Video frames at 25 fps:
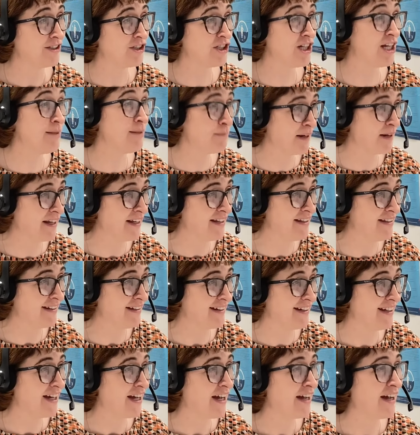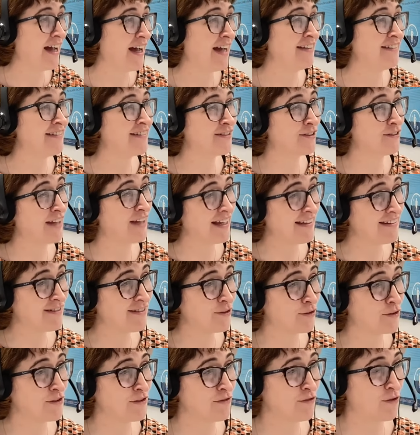cheaply. And so that's
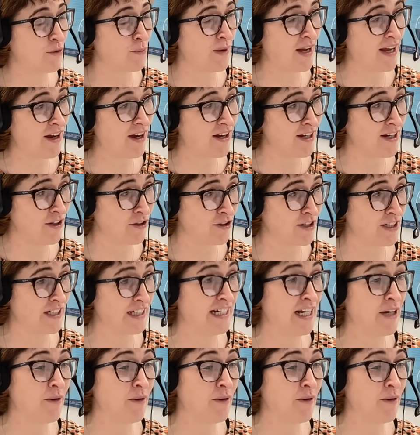sort of the way I look at it.